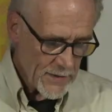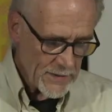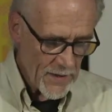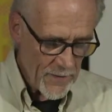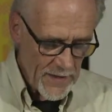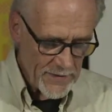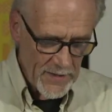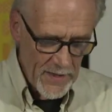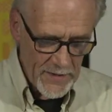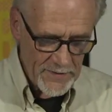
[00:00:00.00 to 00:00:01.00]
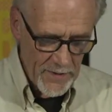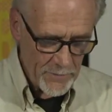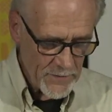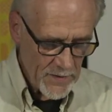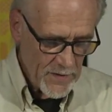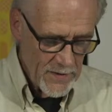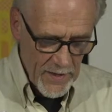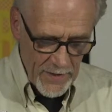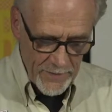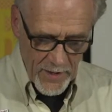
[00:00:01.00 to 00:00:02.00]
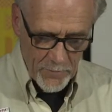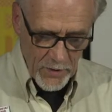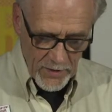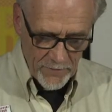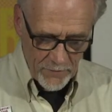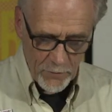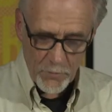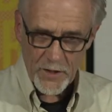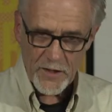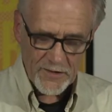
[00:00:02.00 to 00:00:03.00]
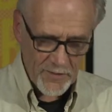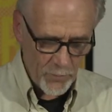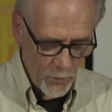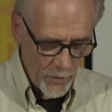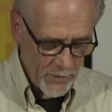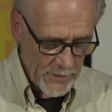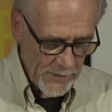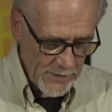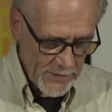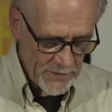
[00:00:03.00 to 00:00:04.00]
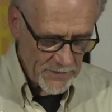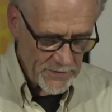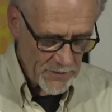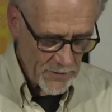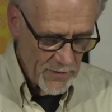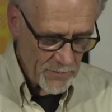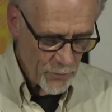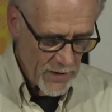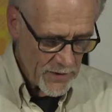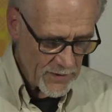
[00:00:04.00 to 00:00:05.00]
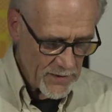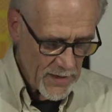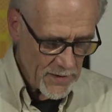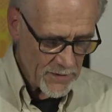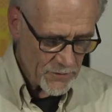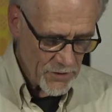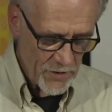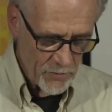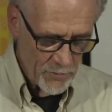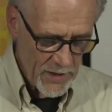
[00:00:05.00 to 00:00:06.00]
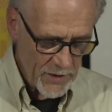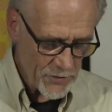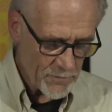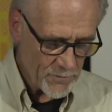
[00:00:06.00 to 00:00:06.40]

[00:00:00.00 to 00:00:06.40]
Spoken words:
Now that's a concept that I believe everyone can support. Sincerely, Brandon Kane, General Manager.